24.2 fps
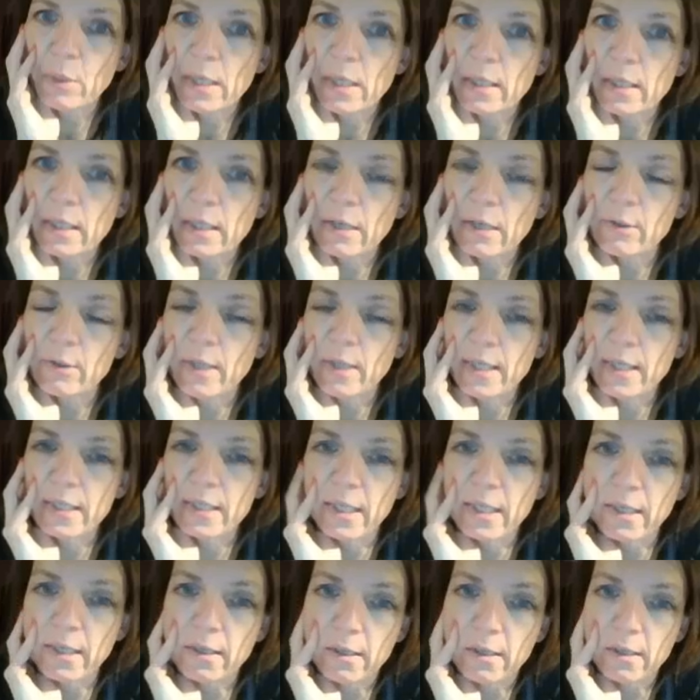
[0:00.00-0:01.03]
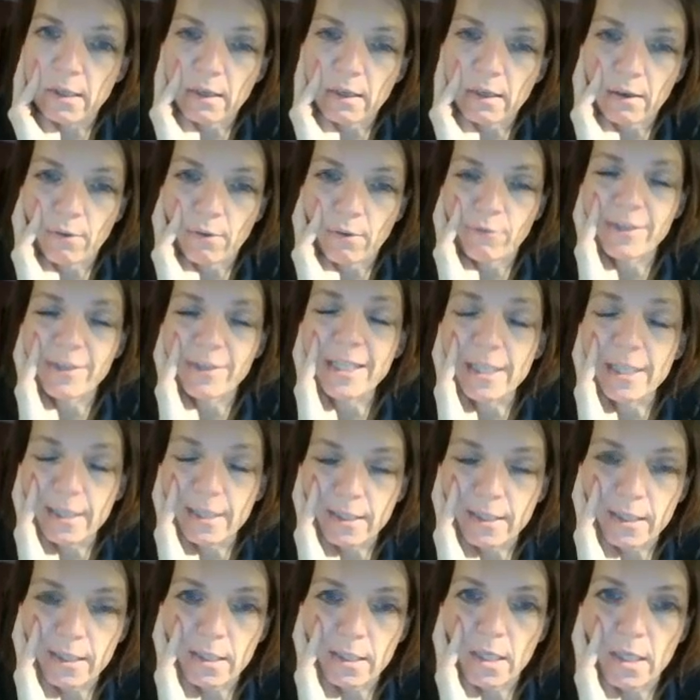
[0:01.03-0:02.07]
well, how to get in an already
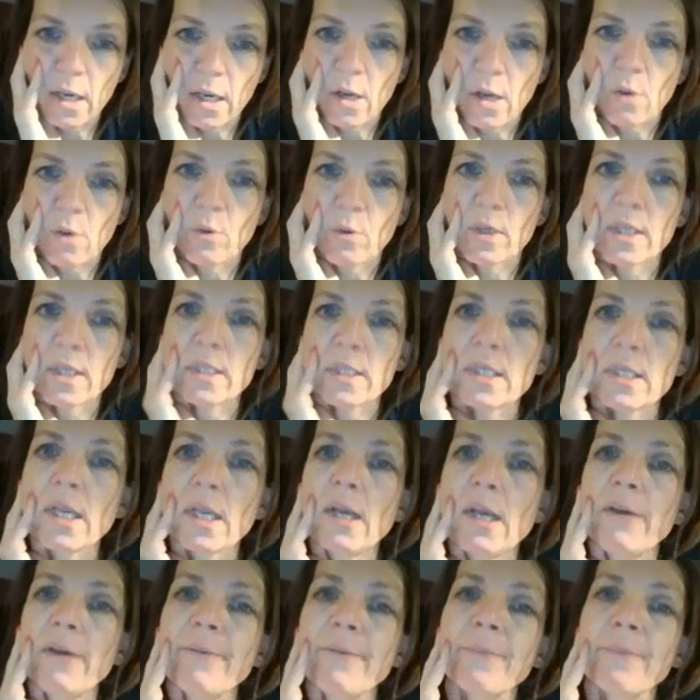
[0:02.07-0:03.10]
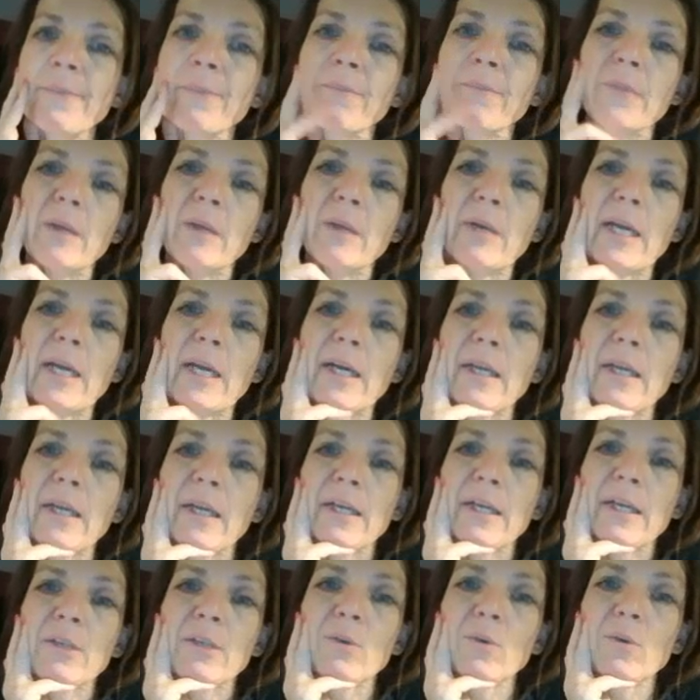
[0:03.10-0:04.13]
existing code list. Well,
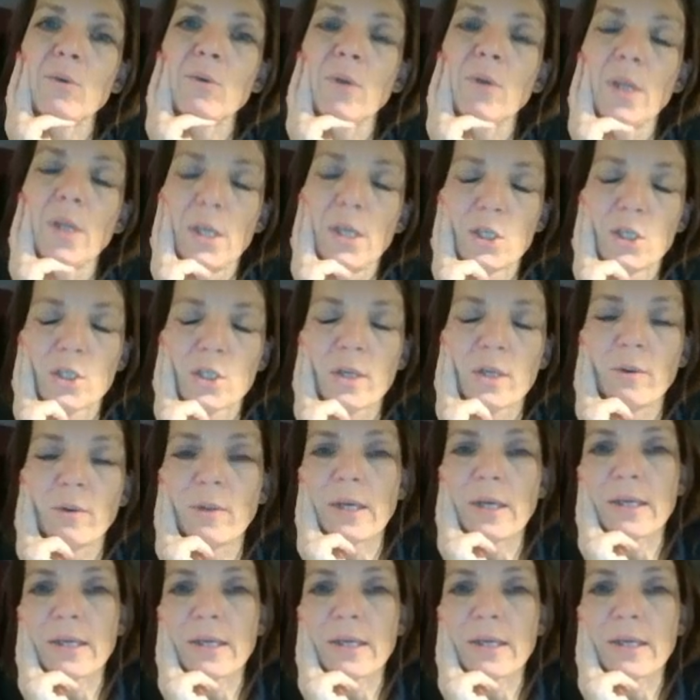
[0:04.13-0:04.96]
I do show